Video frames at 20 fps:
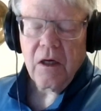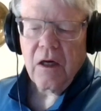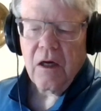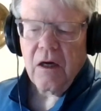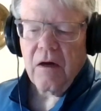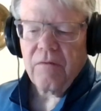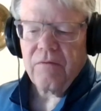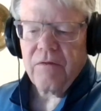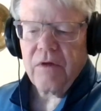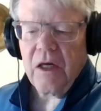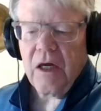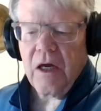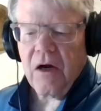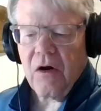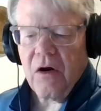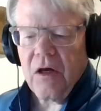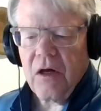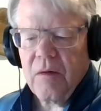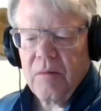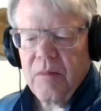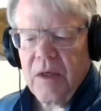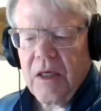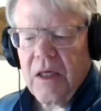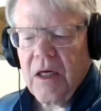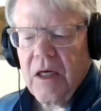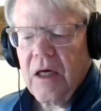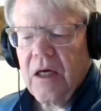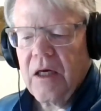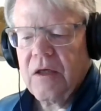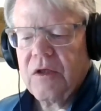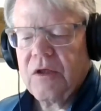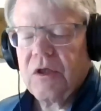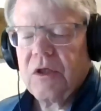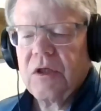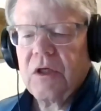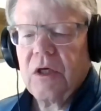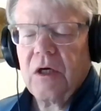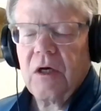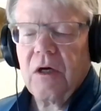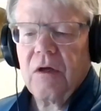of the area,
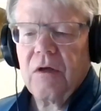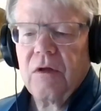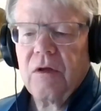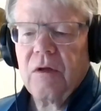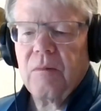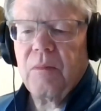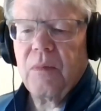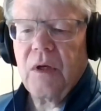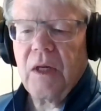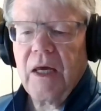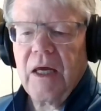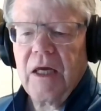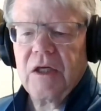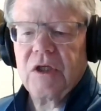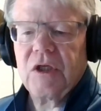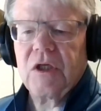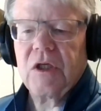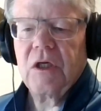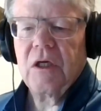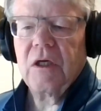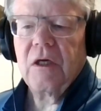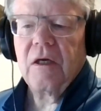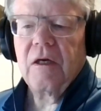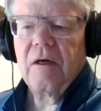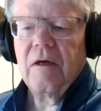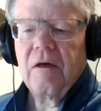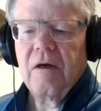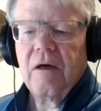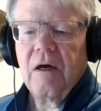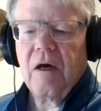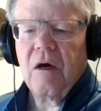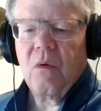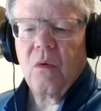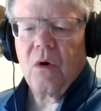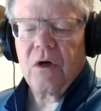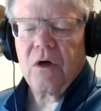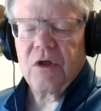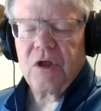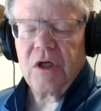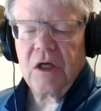because the place
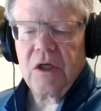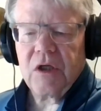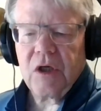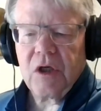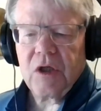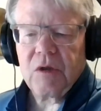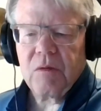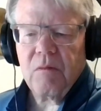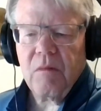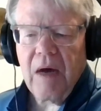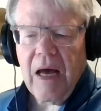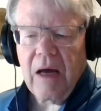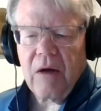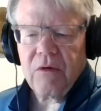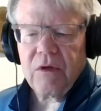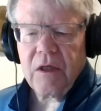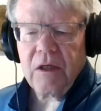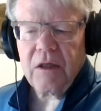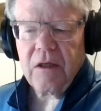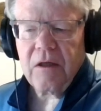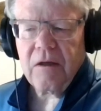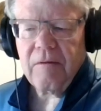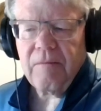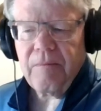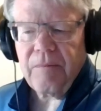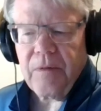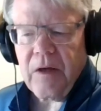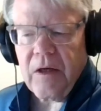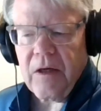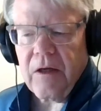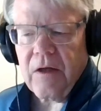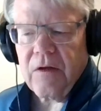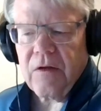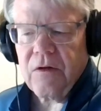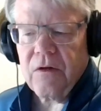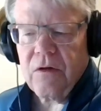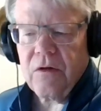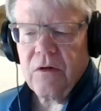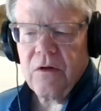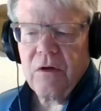where Jesus mounted
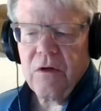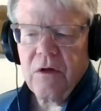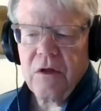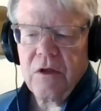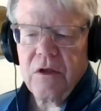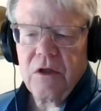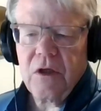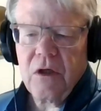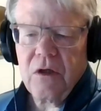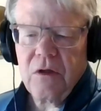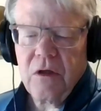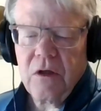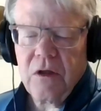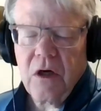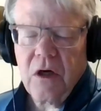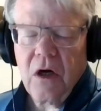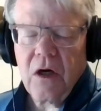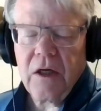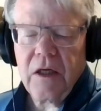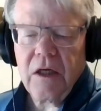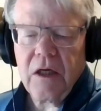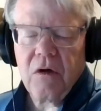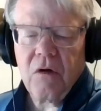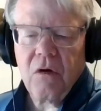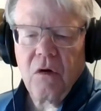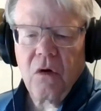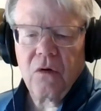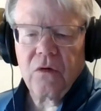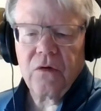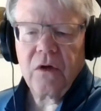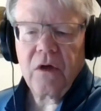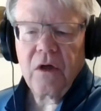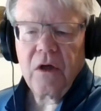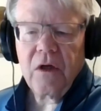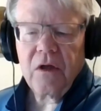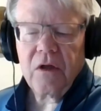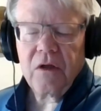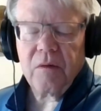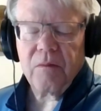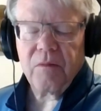the donkey colt
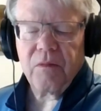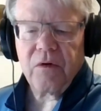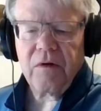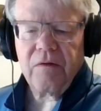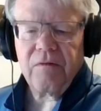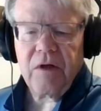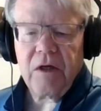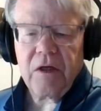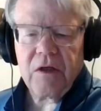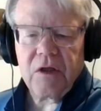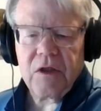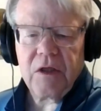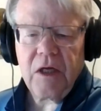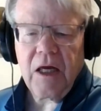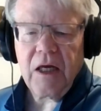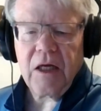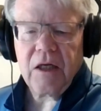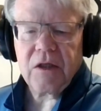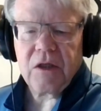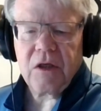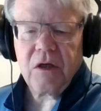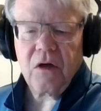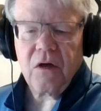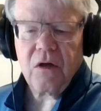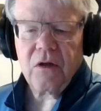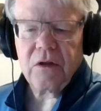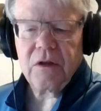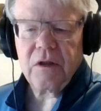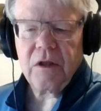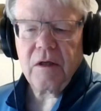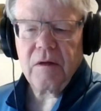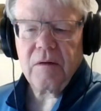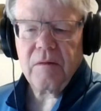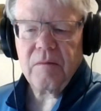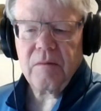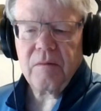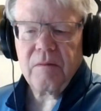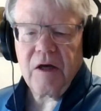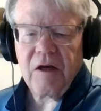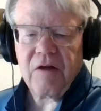the previous day is called
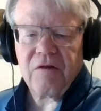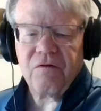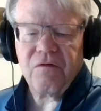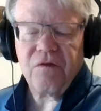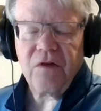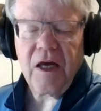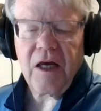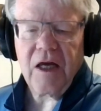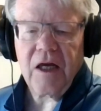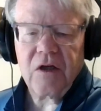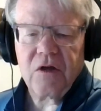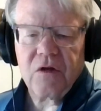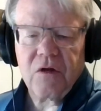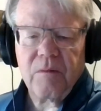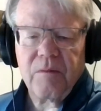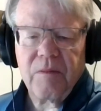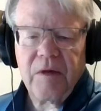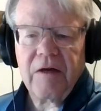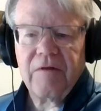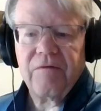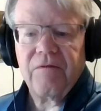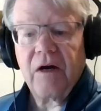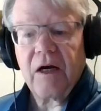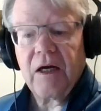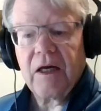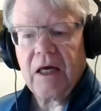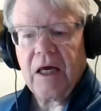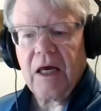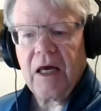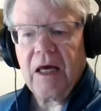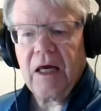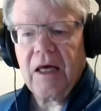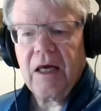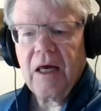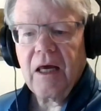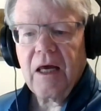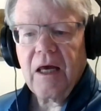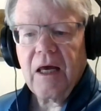Bethphage or Bethphage,